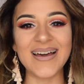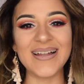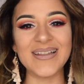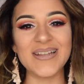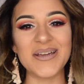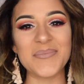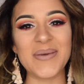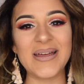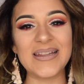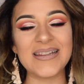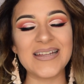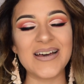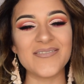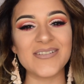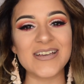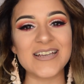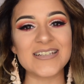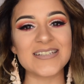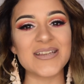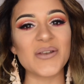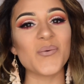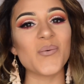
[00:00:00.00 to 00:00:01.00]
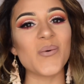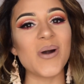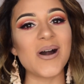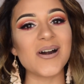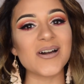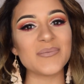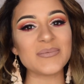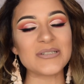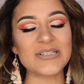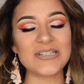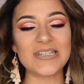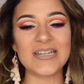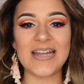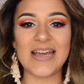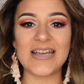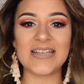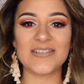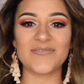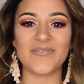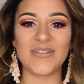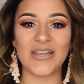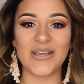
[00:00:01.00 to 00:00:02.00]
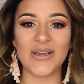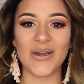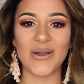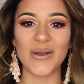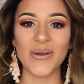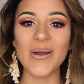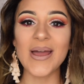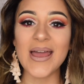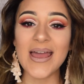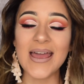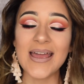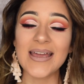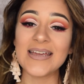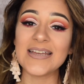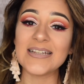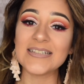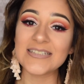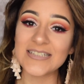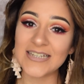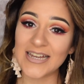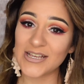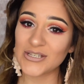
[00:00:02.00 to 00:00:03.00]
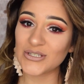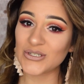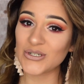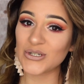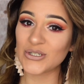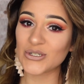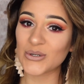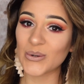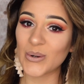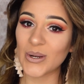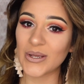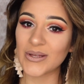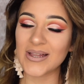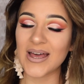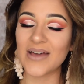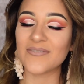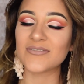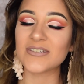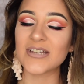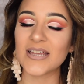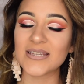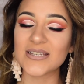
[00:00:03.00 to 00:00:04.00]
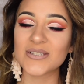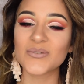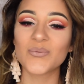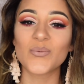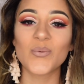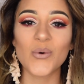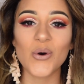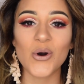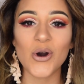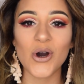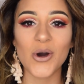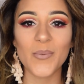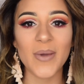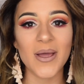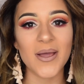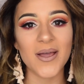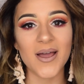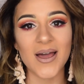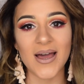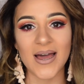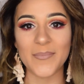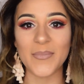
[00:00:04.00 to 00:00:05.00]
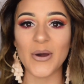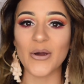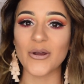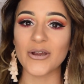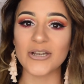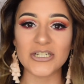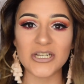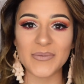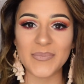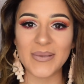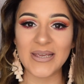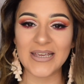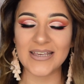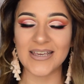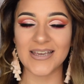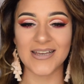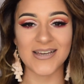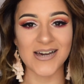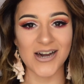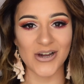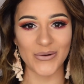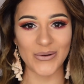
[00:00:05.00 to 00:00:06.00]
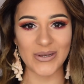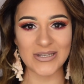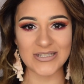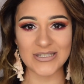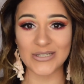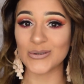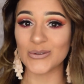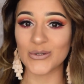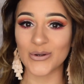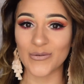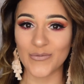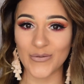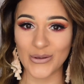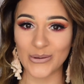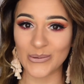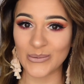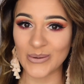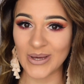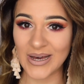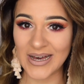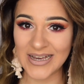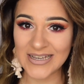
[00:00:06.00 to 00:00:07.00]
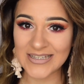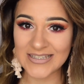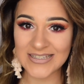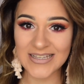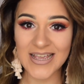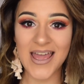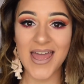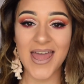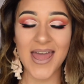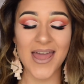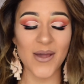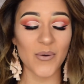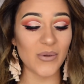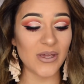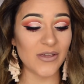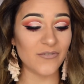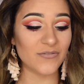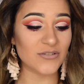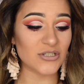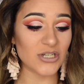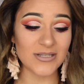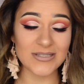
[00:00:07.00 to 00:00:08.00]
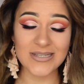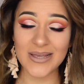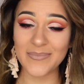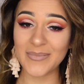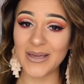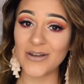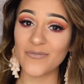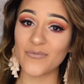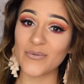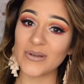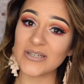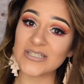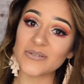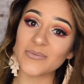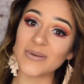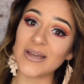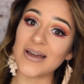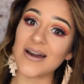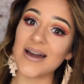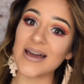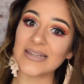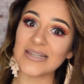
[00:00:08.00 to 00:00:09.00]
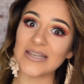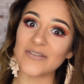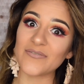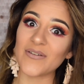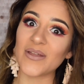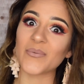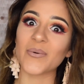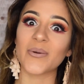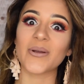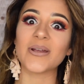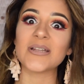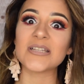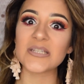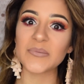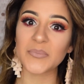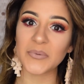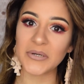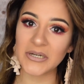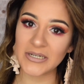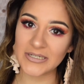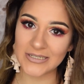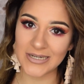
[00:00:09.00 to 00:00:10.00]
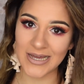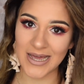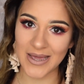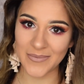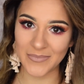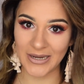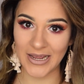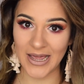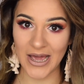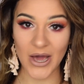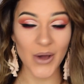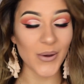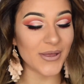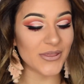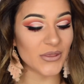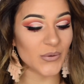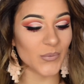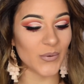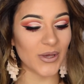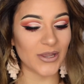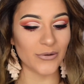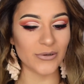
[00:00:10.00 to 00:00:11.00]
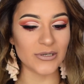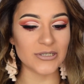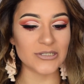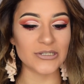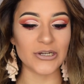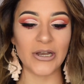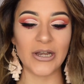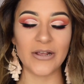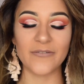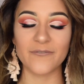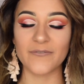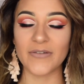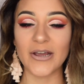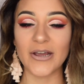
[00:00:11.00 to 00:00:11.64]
Hello my lovelies and welcome to today's video. In today's tutorial I've done this warm orangey pinky cut creasy look for you guys. We've just come out of winter where I live and we're in springtime now and the weather is turning